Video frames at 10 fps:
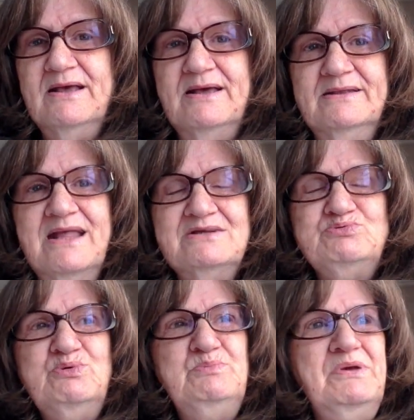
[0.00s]
And
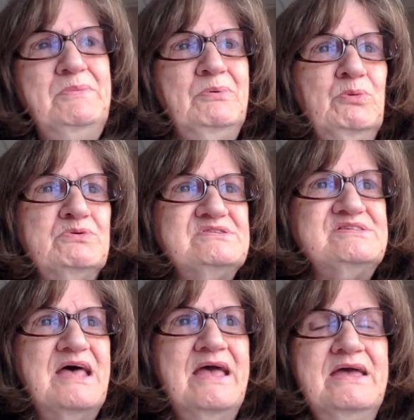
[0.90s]
that's when people were
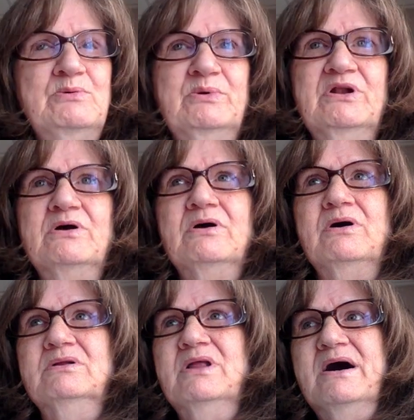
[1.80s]
saying, when
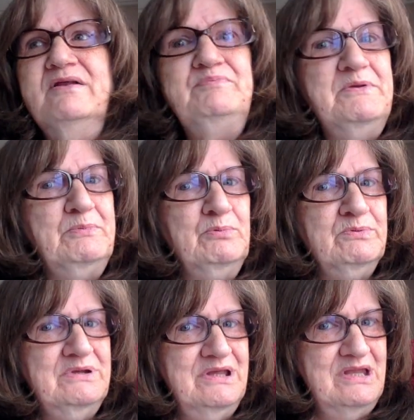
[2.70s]
a lot of people
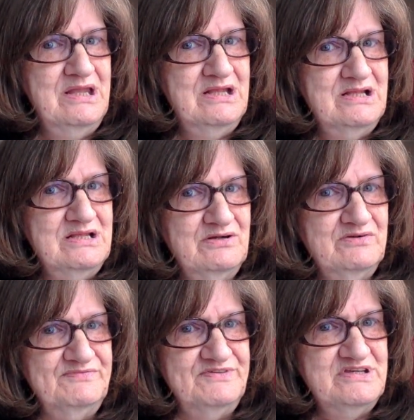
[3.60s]
were getting
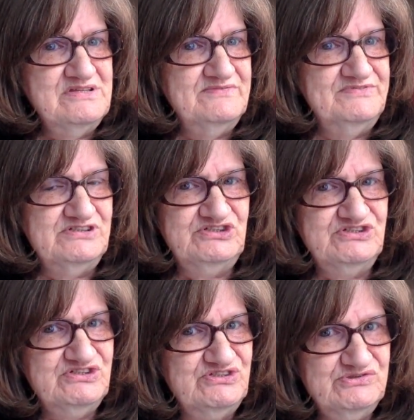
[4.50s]
their
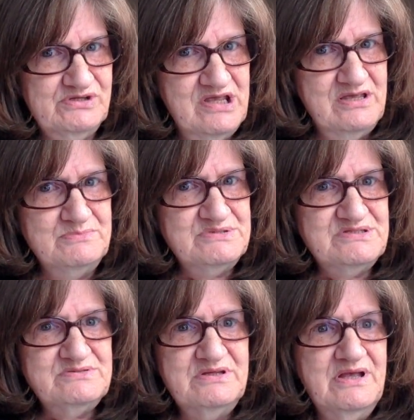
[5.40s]
visions and
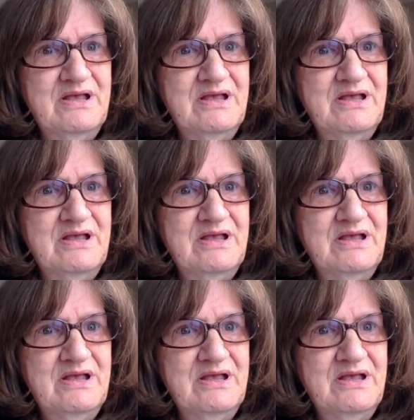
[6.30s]
dreams.